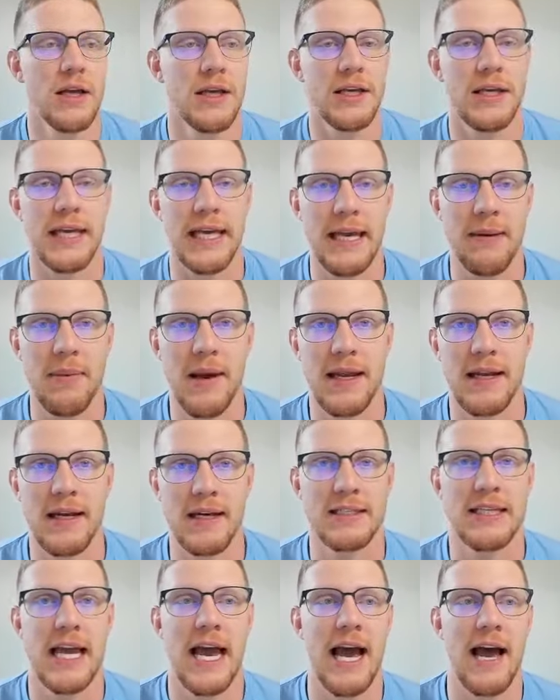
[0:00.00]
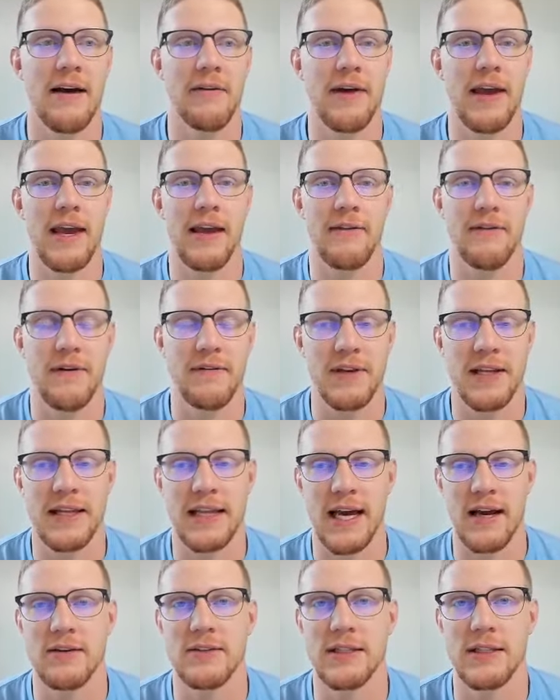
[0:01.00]
eBay does have a
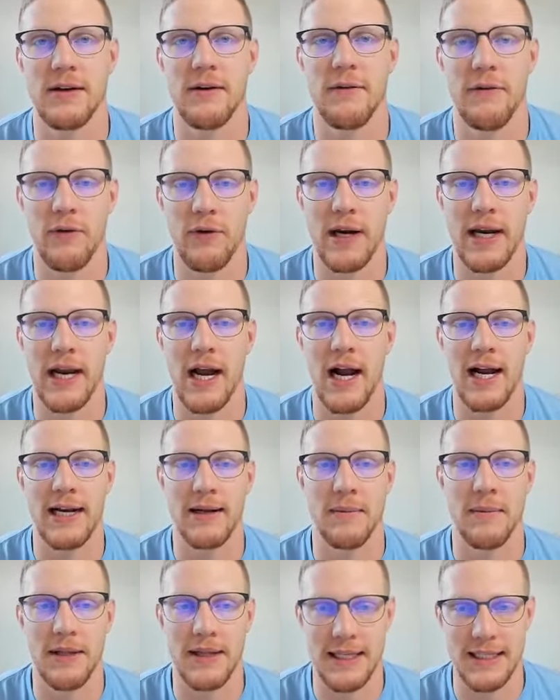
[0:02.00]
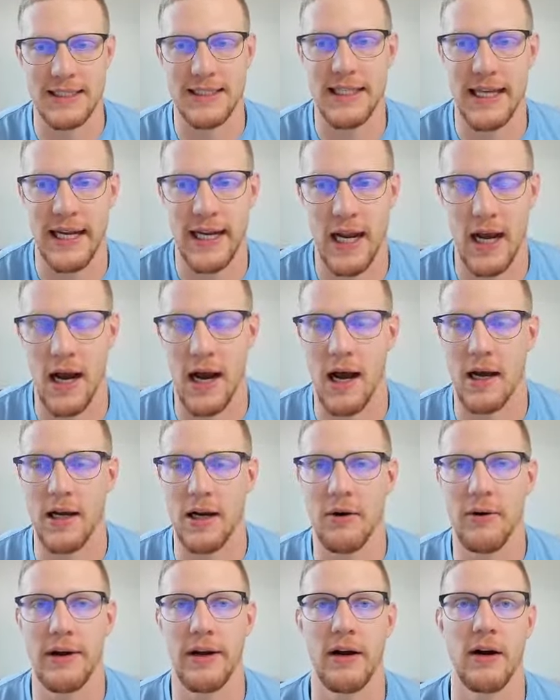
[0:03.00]
50,000 free item listing uh,
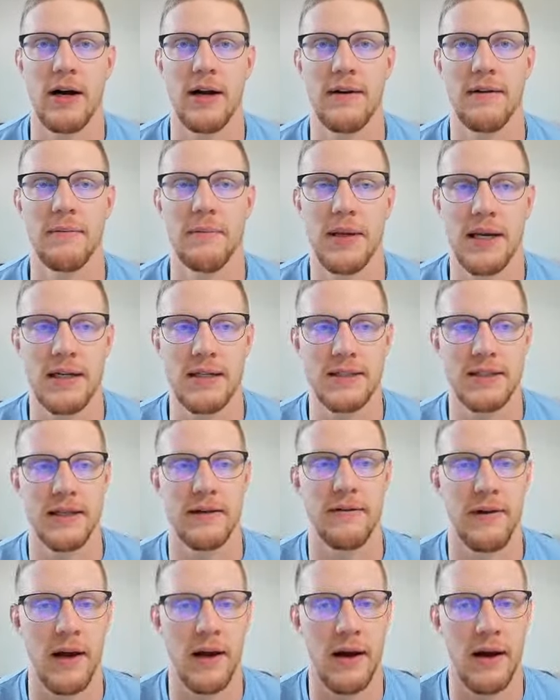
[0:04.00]
going on because of the,